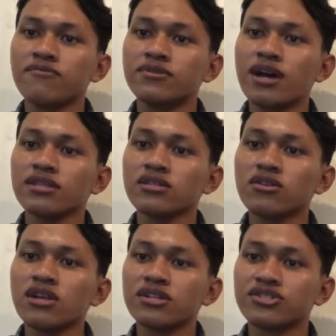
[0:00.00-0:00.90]
data
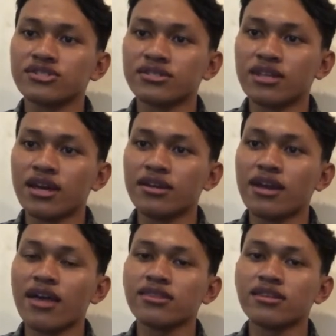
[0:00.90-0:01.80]
collection and
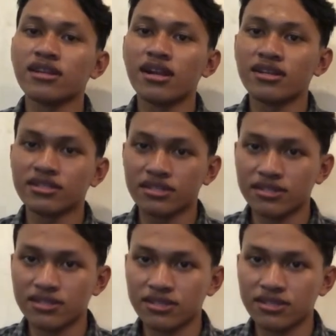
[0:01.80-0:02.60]
data analysis.